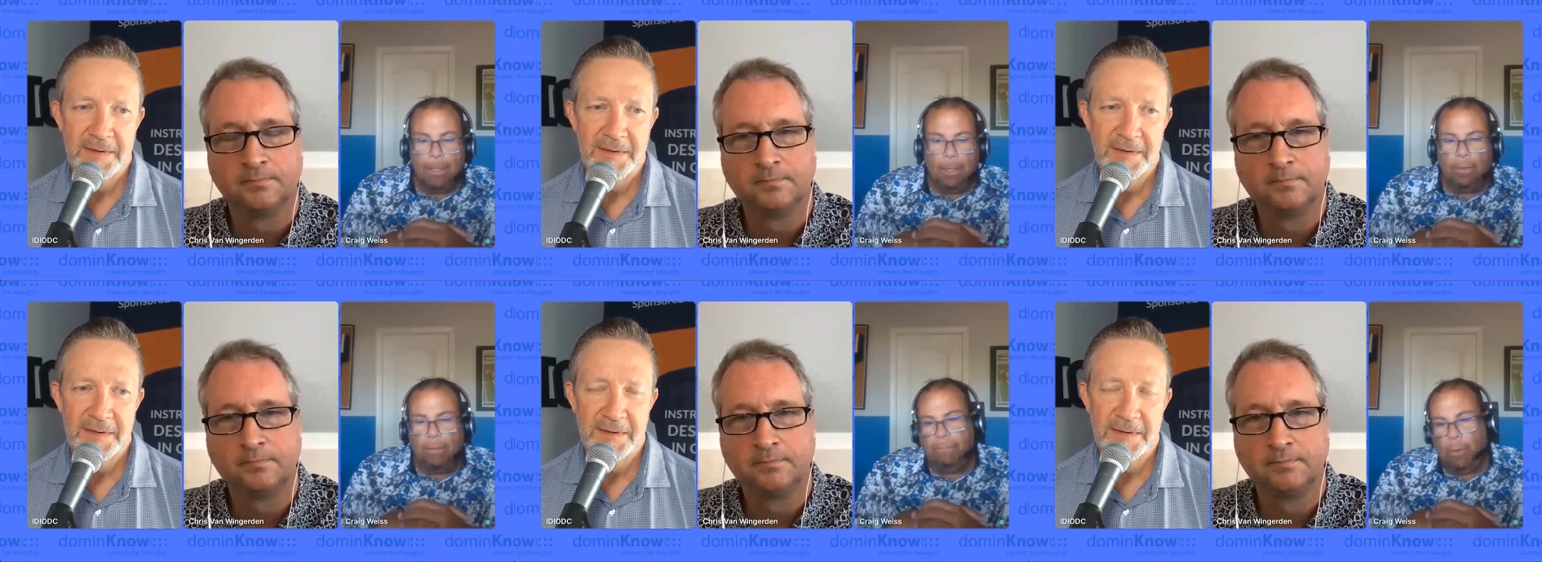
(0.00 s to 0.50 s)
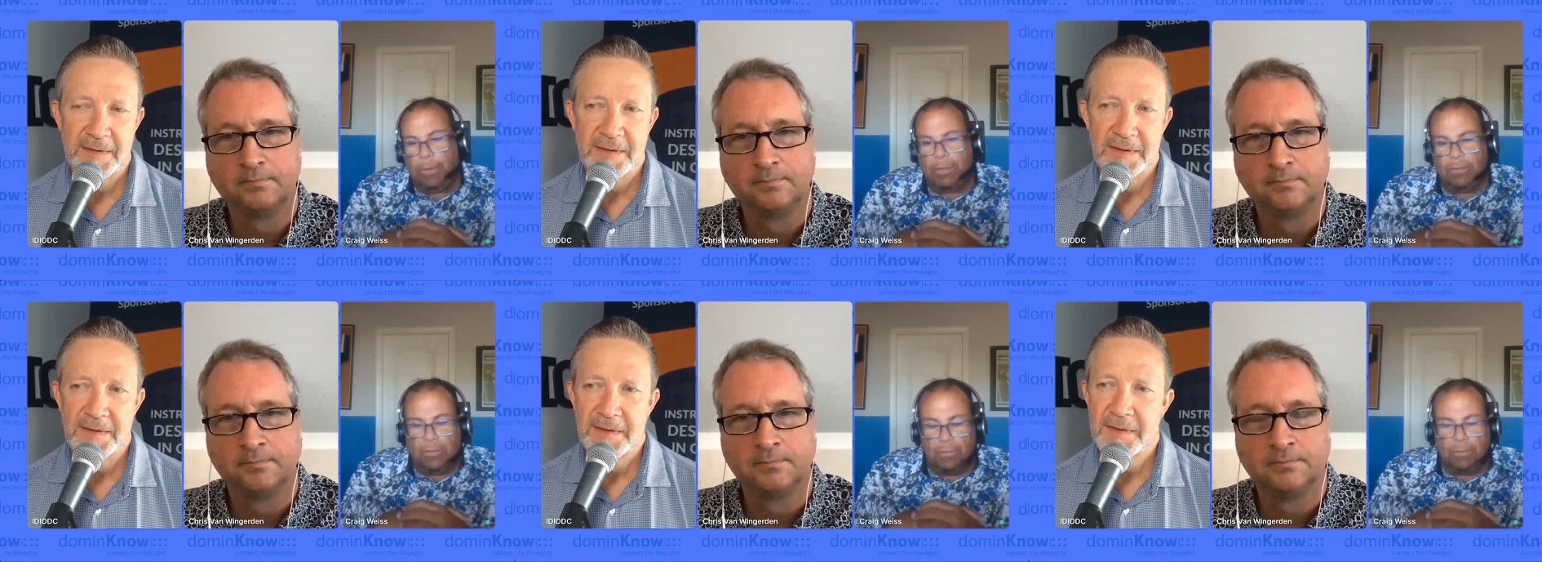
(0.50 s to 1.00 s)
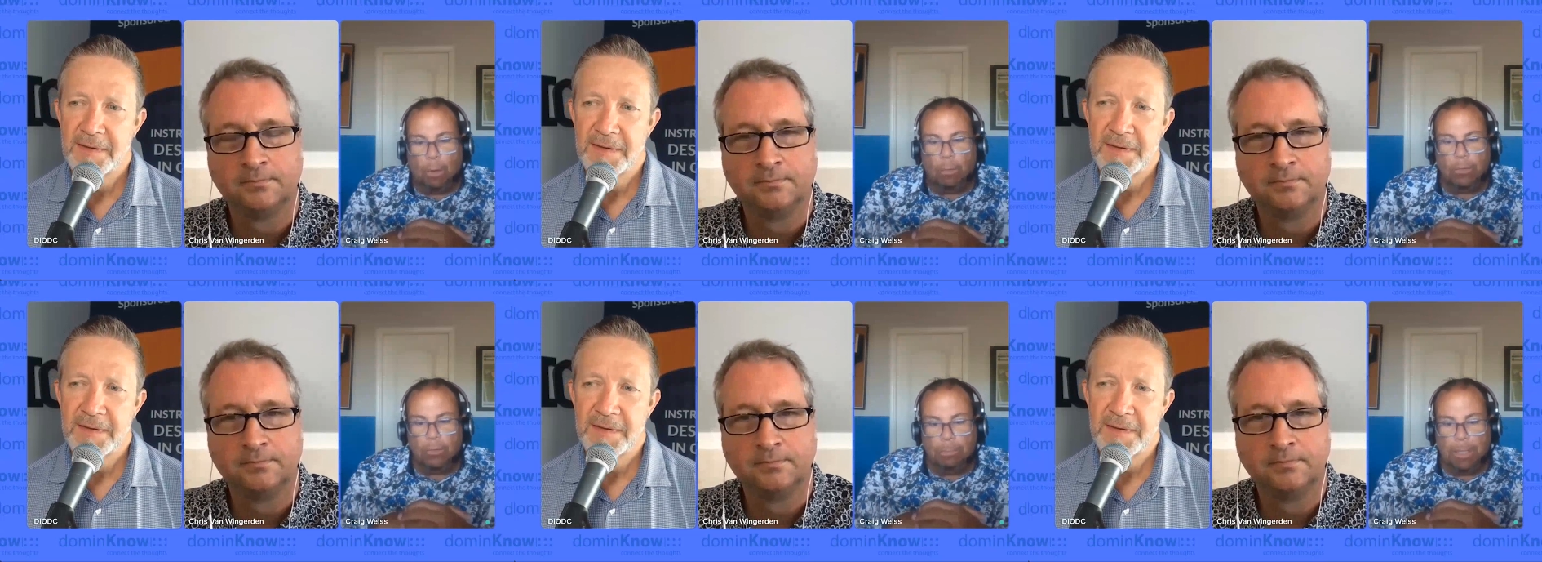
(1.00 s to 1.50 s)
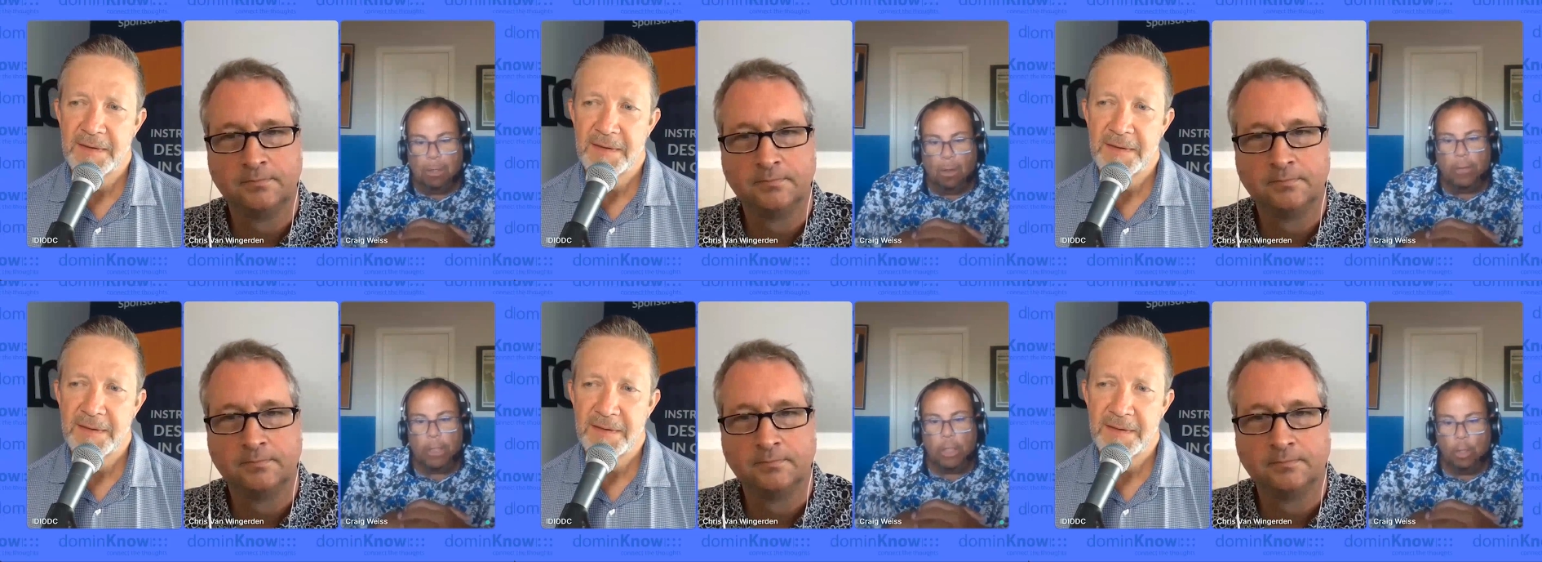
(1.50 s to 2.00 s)
Speaker 1: you know, the focus has always
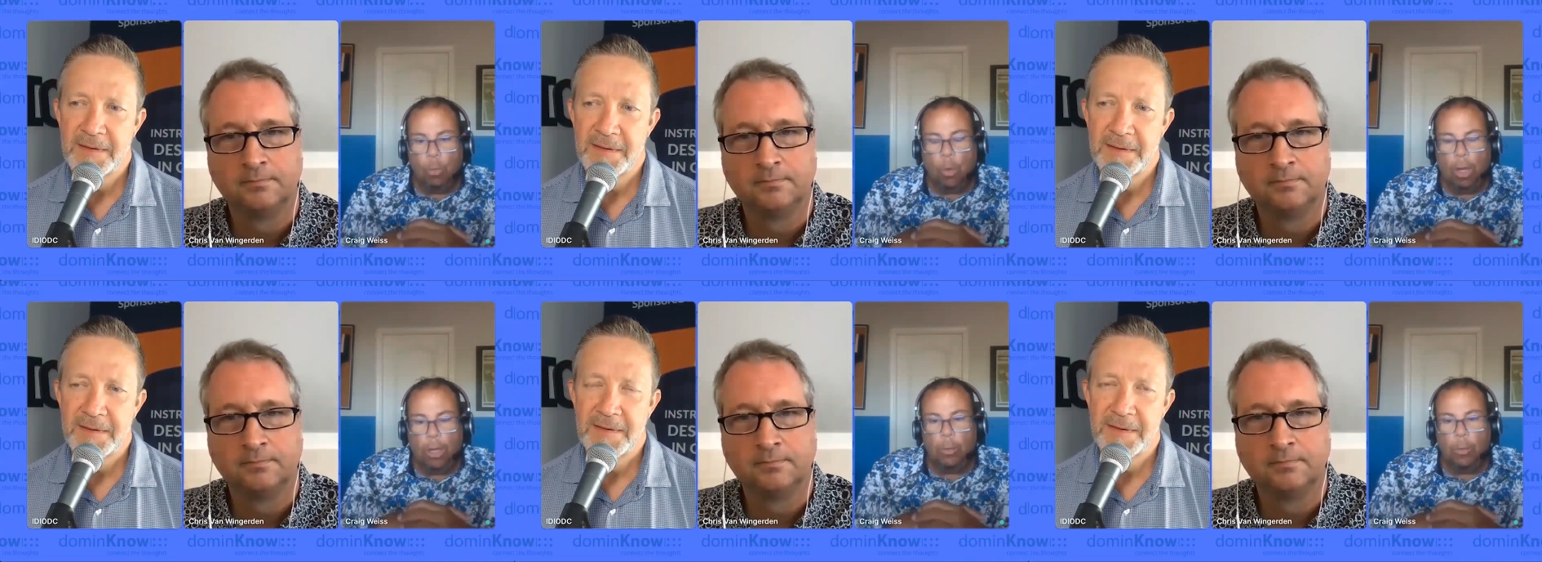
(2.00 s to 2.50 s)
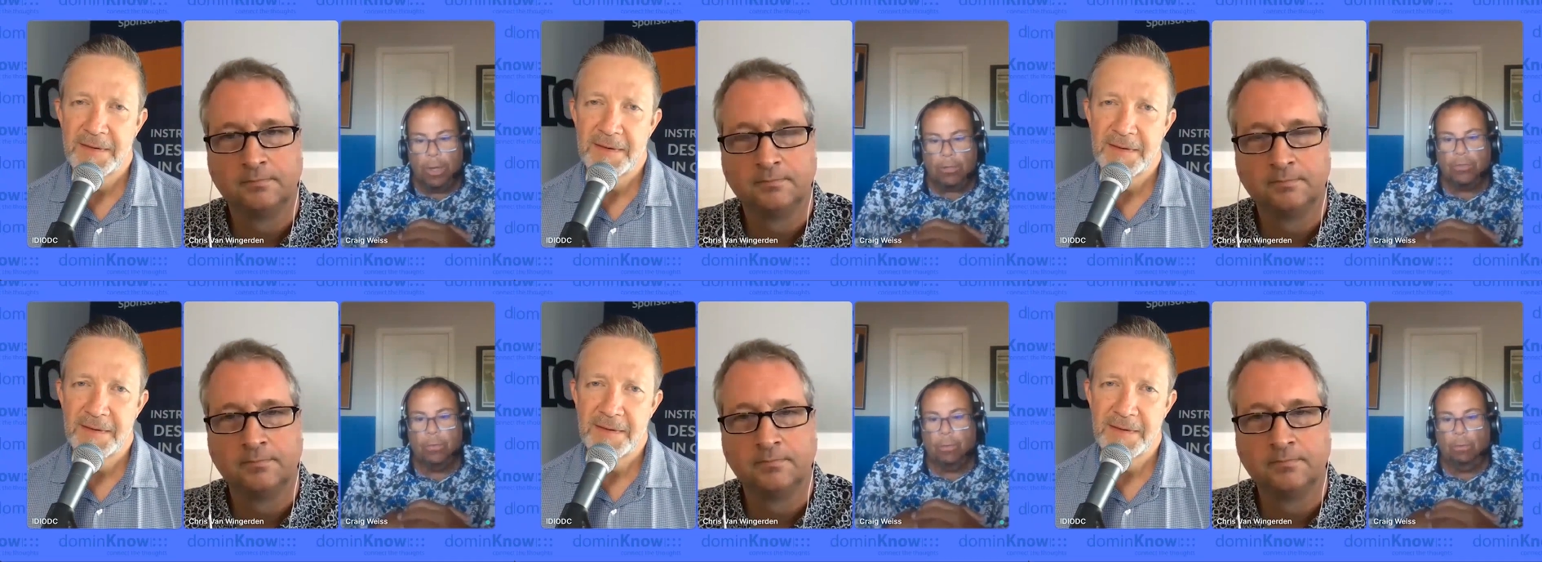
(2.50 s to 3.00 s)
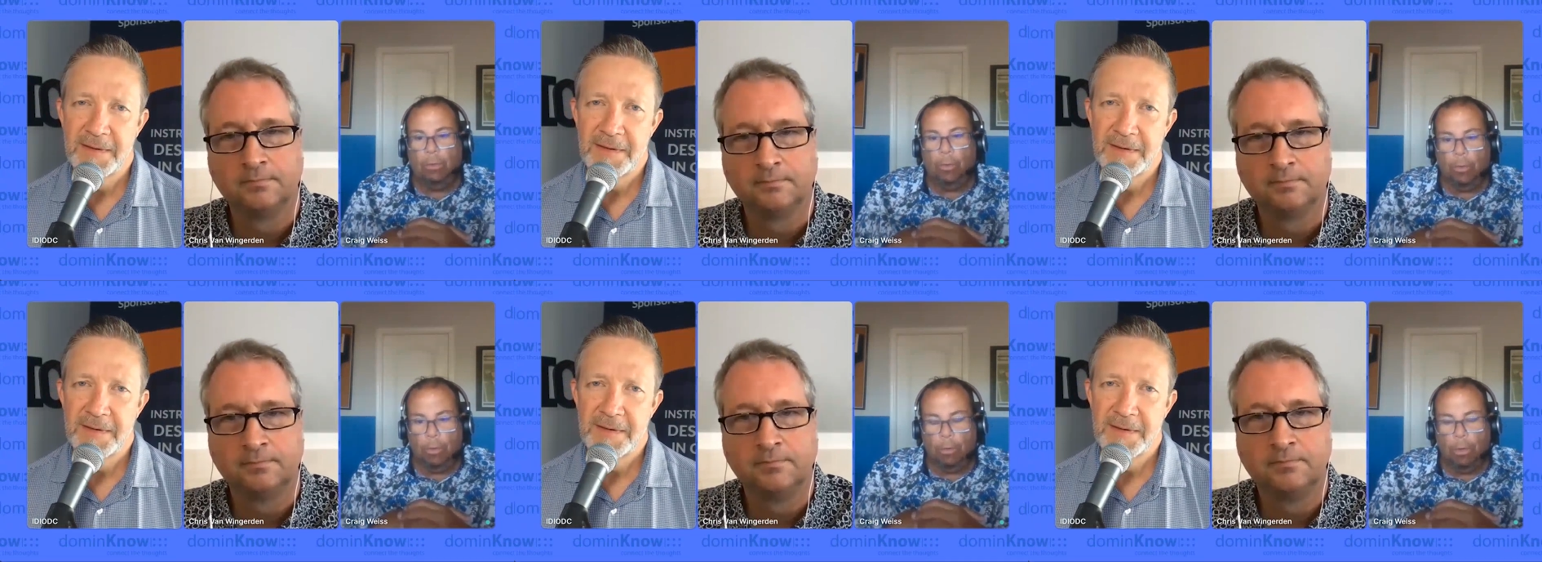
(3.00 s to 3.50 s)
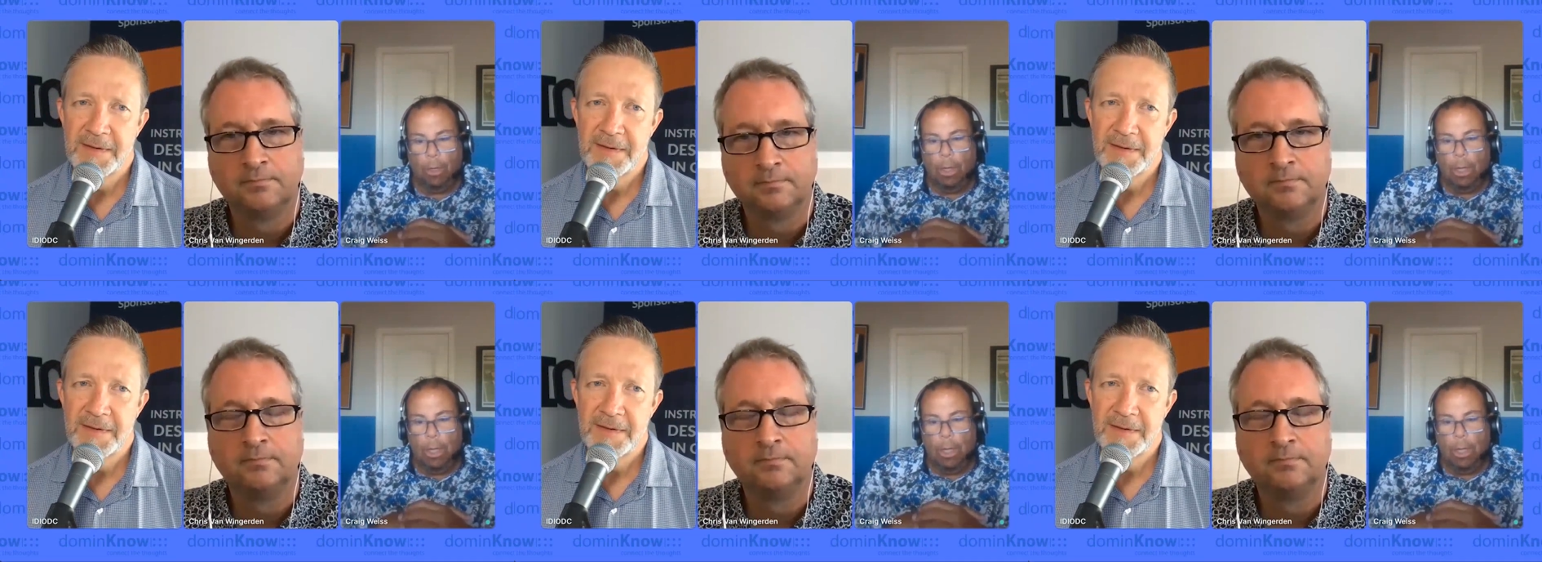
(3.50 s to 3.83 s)
been on the U I U X of the learner.